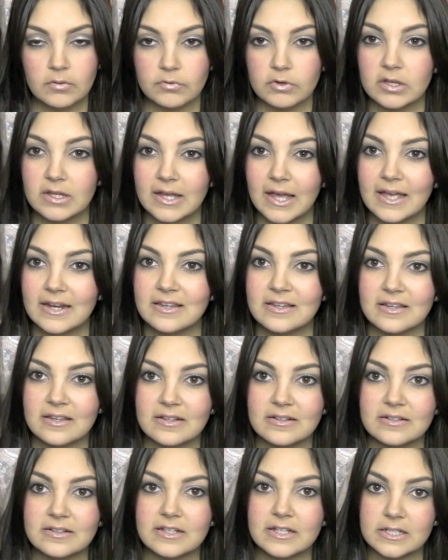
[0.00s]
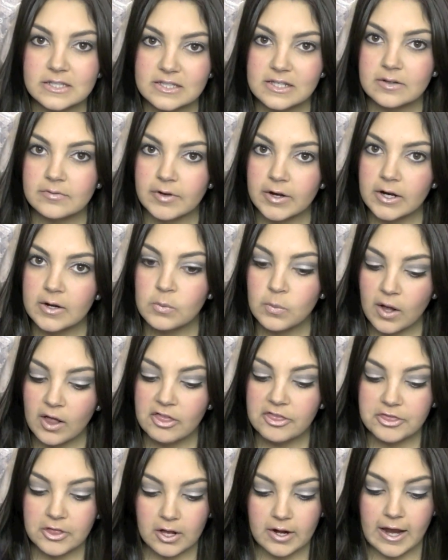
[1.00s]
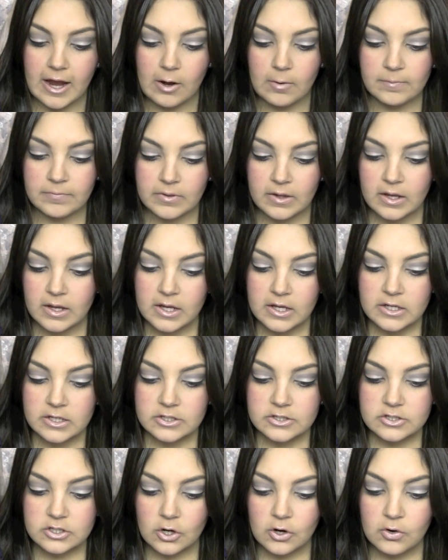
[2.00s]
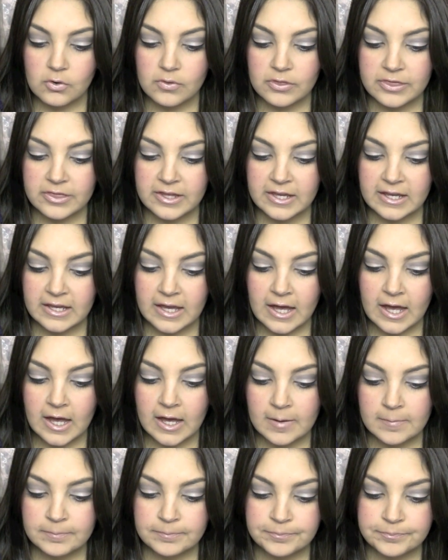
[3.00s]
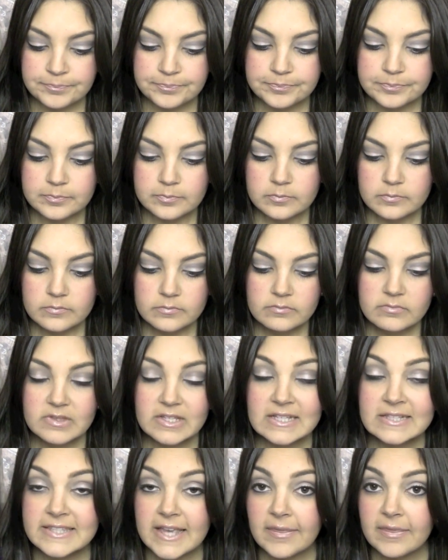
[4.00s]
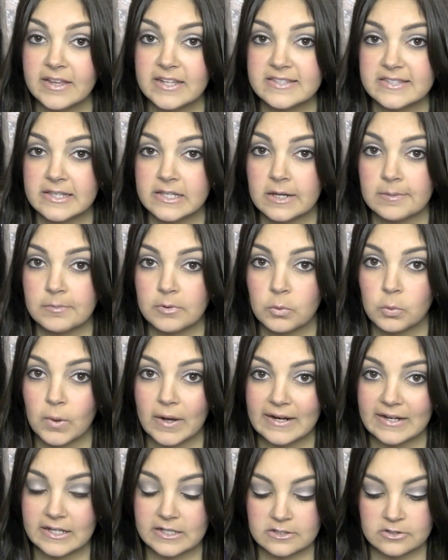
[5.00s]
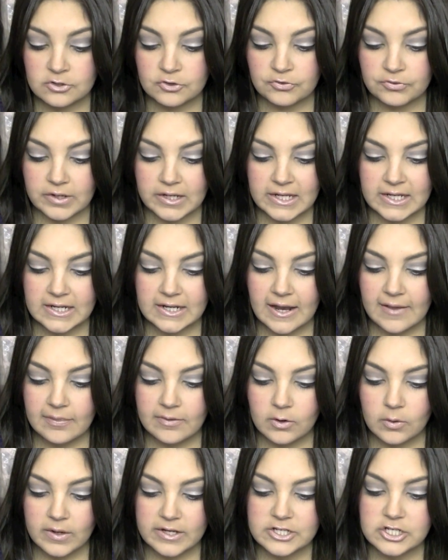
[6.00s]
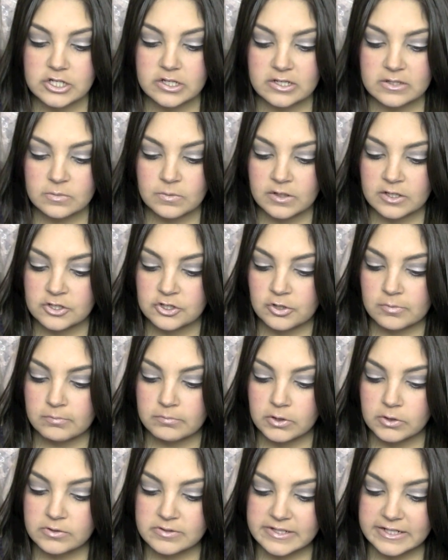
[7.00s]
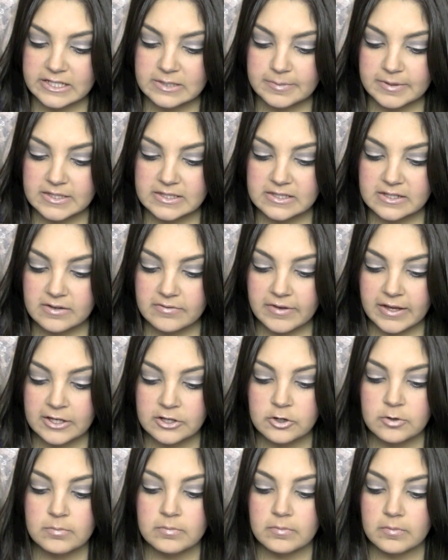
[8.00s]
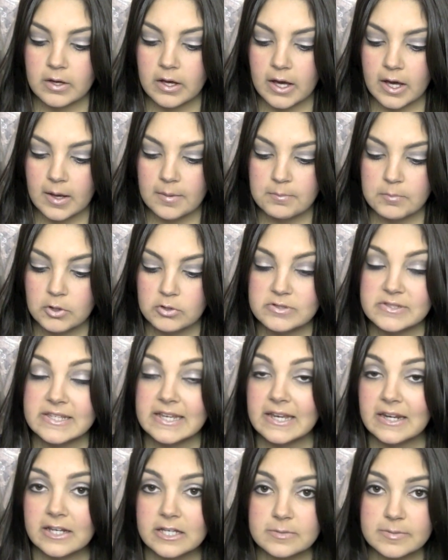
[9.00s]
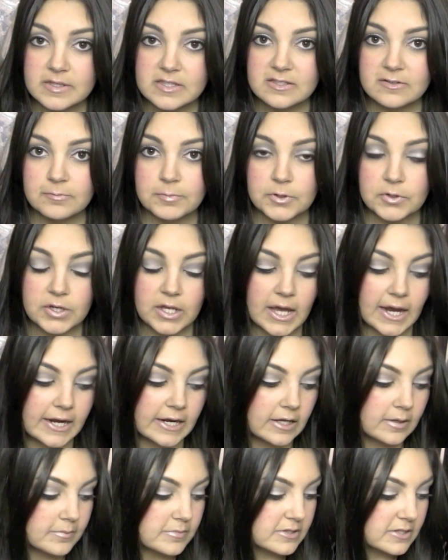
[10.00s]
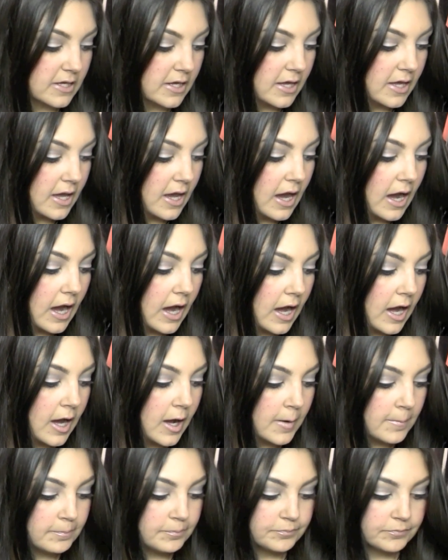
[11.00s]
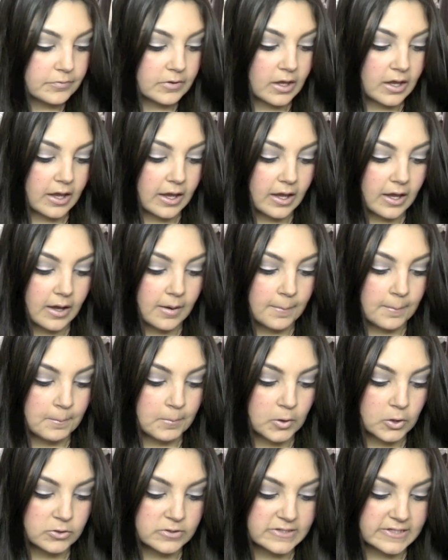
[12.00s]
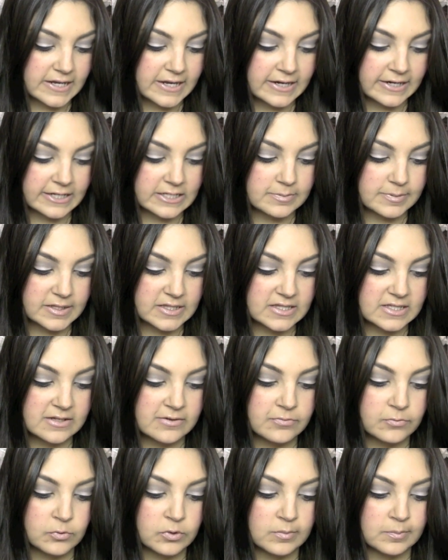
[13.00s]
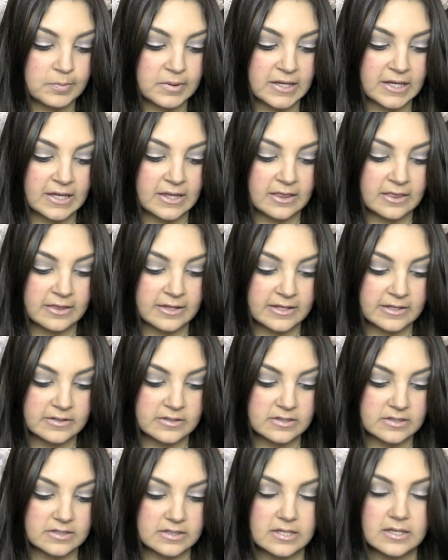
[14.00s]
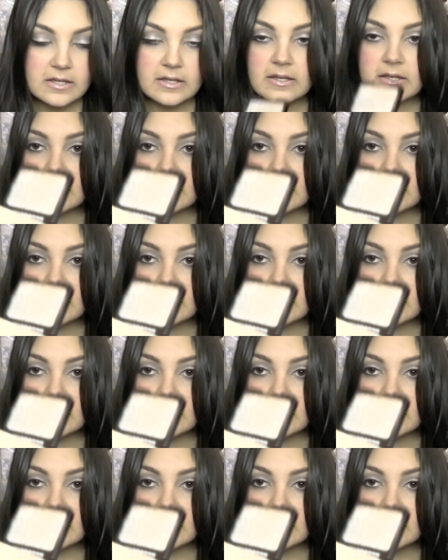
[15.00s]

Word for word: really had to, it's like very well thought out. So the um, deadly sin number one is greed. And the question is, what is your most expensive and your uh, most inexpensive beauty items? Um, most inexpensive would be this